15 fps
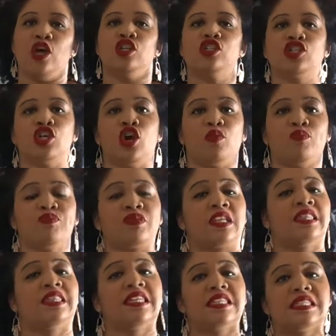So
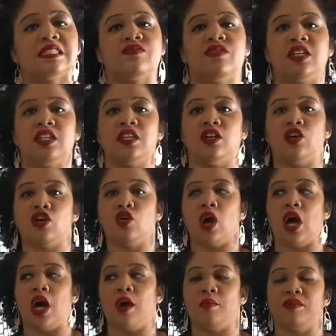this video,
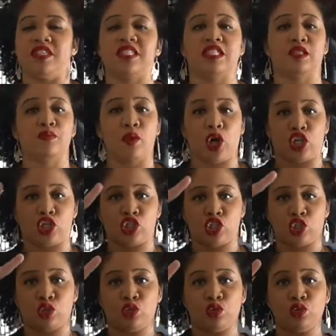this is part
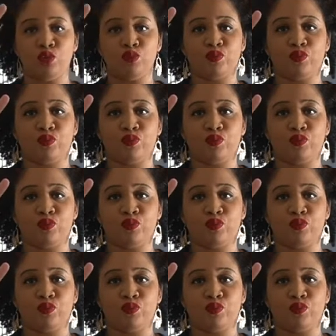2.